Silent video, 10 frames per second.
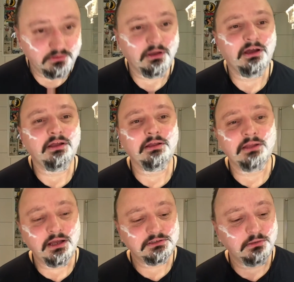it
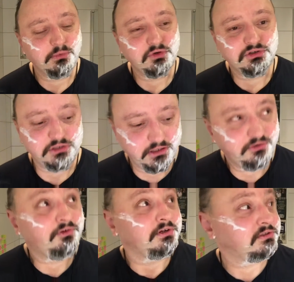has the most
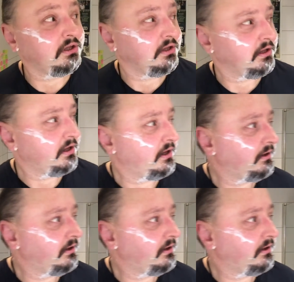interesting